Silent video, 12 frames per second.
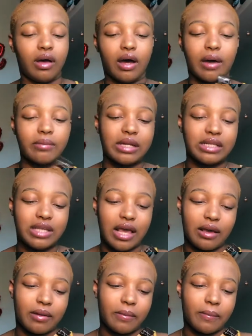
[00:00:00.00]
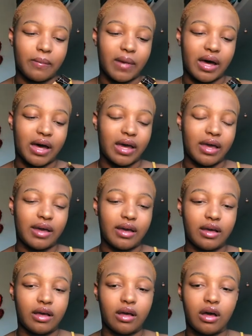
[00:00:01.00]
I'm gonna take my
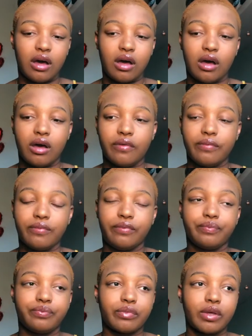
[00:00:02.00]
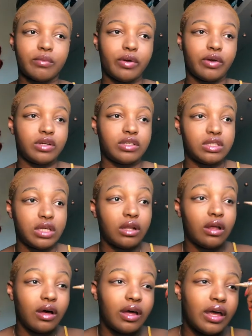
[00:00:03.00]
pro
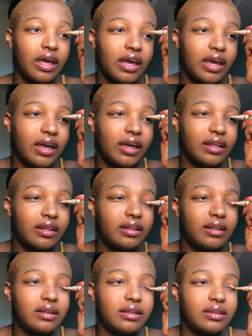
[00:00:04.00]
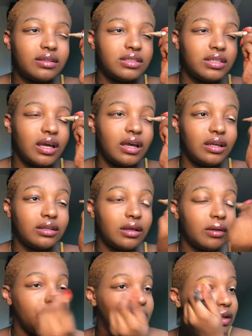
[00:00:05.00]
concealer in the shade
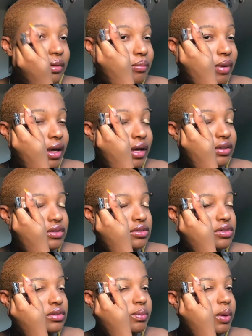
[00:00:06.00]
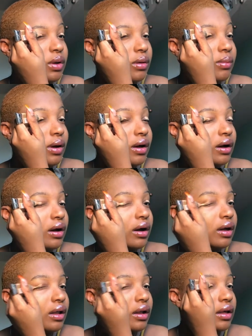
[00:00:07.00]
medium beige and just put it on my
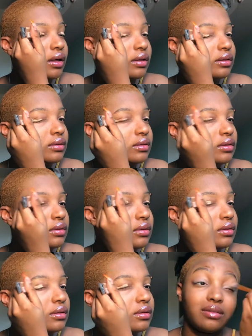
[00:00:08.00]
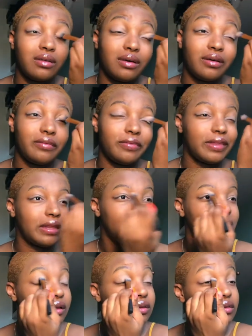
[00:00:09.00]
eyelids. So
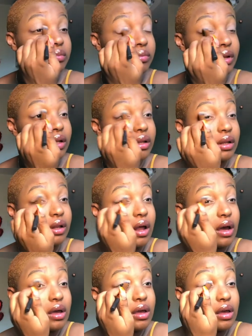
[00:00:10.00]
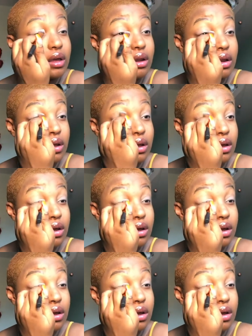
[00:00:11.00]
I'm just blending that in.